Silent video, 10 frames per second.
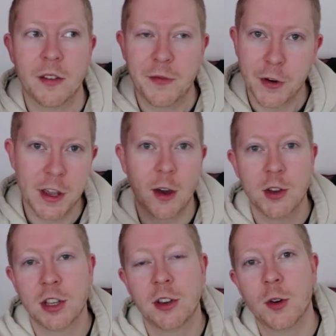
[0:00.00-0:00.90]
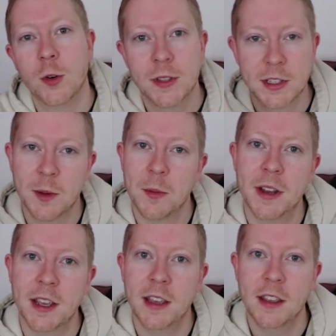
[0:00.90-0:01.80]
free coaching call to
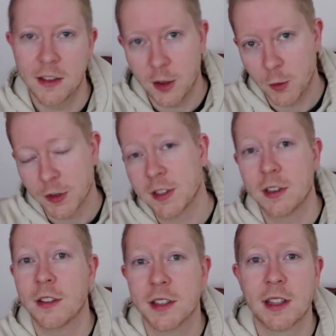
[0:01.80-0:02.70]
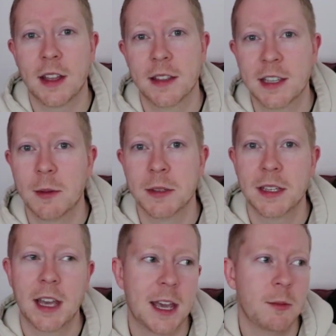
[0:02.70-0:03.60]
somebody who wants to understand this
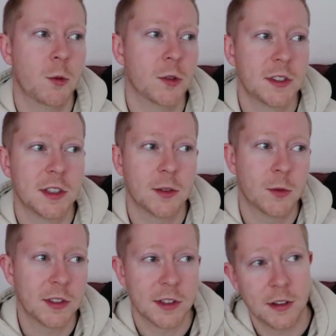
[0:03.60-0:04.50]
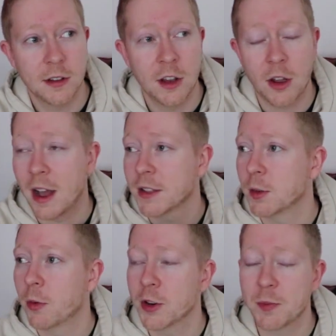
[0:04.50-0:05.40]
Amazon game or wants to know how
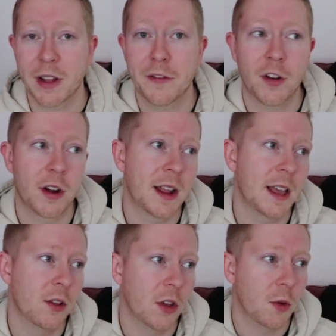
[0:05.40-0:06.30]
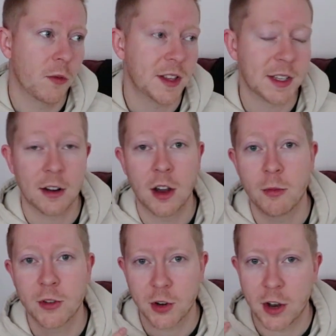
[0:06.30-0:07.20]
to approach Black Friday or the whole retail
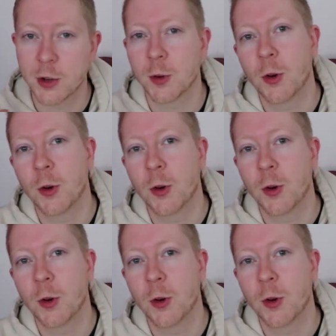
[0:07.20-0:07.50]
arbitrage